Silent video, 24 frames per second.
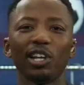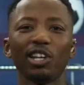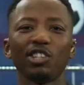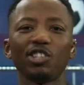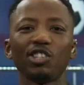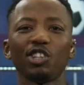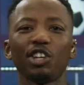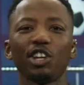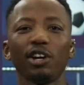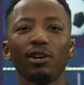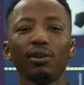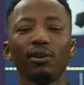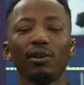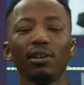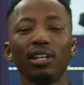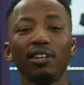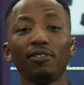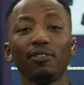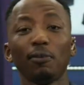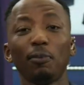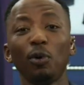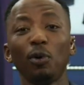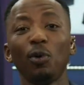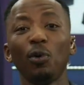Before I let you go,
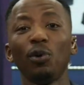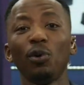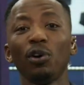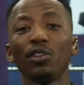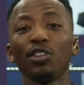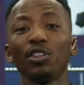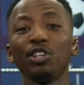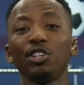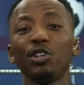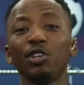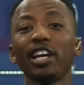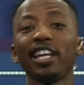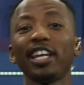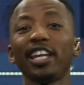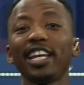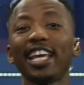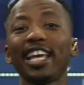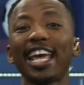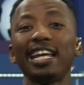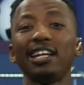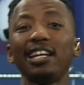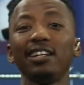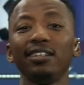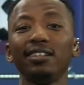Liverpool, are they doing it
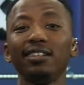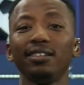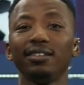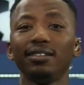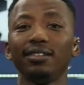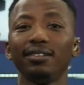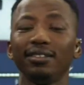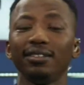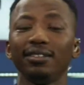again?